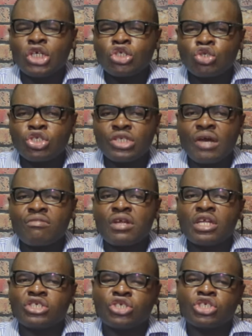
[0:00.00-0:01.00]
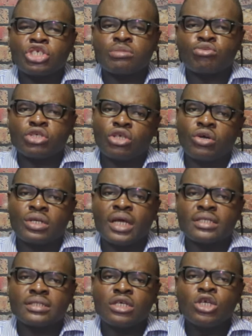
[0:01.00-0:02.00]
social relationship with
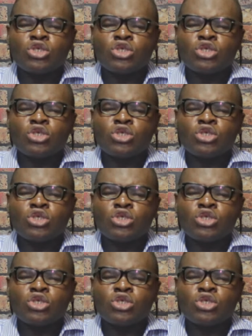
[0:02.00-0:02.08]
others.